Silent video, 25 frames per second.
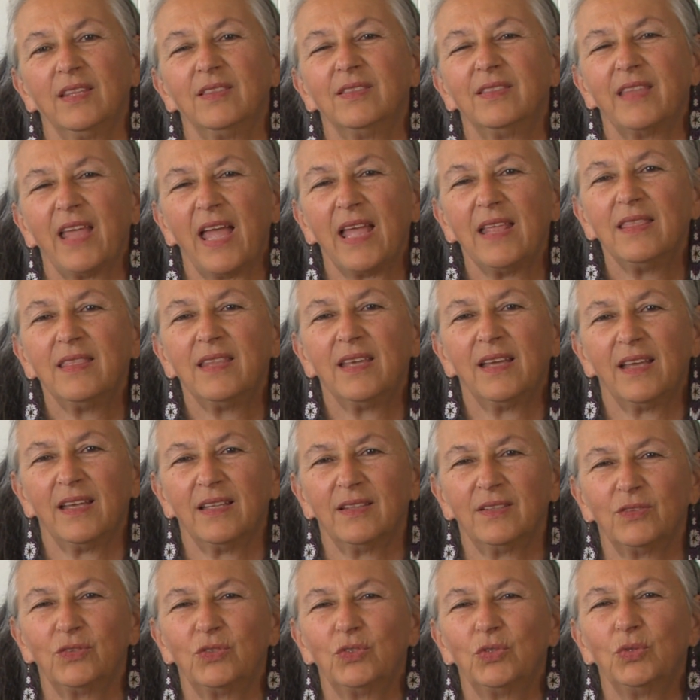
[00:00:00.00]

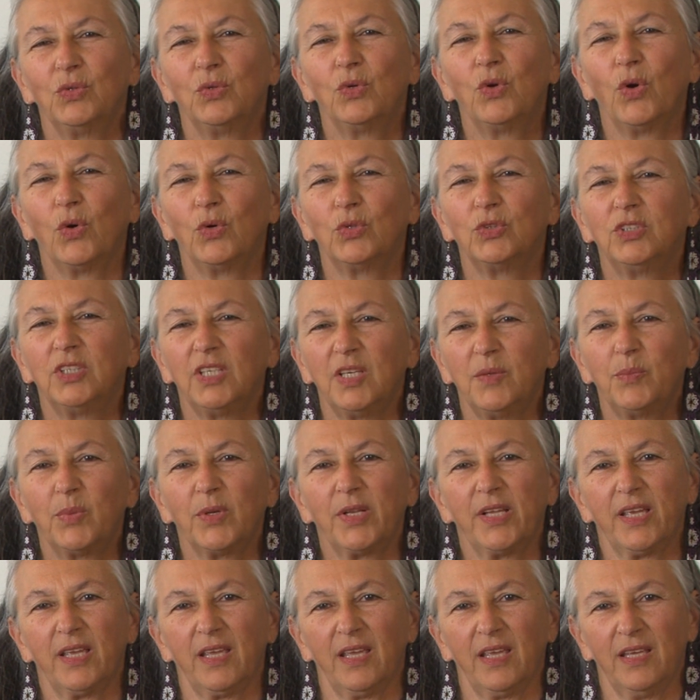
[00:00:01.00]
intended to go
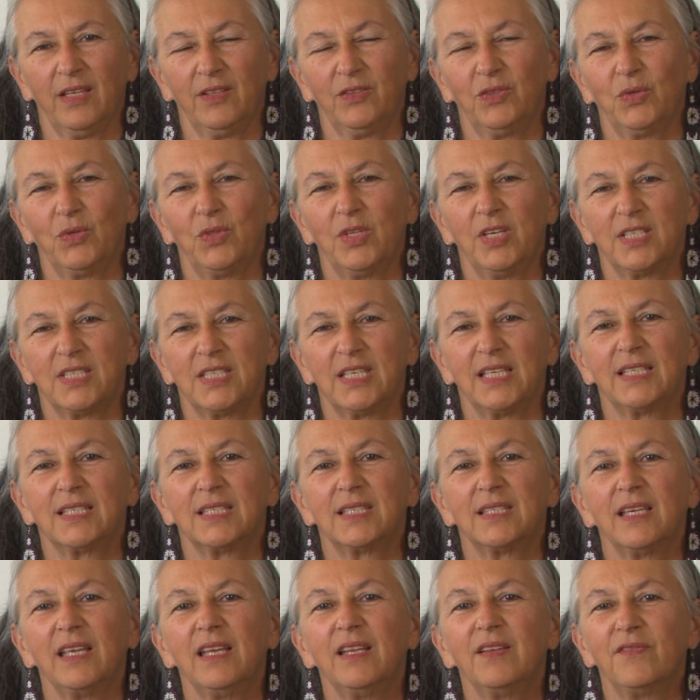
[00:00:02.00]
deeply into the
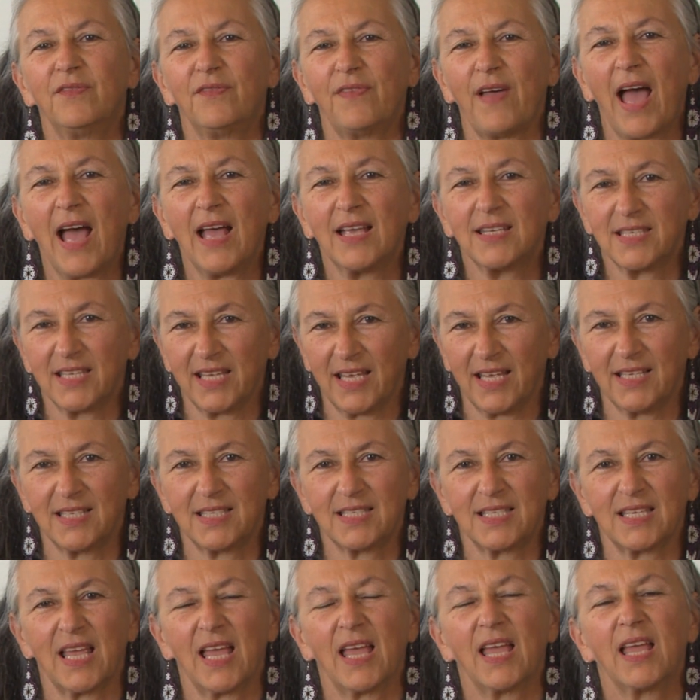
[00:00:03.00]
16
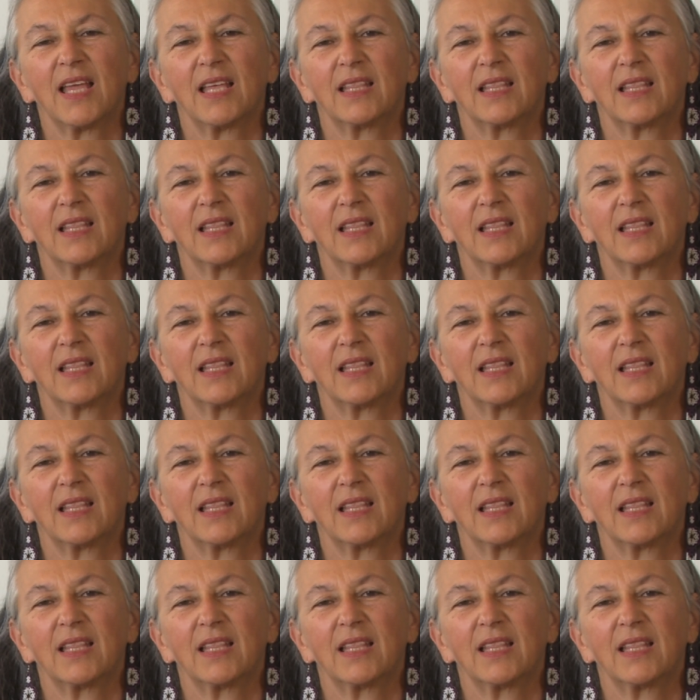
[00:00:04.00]
facets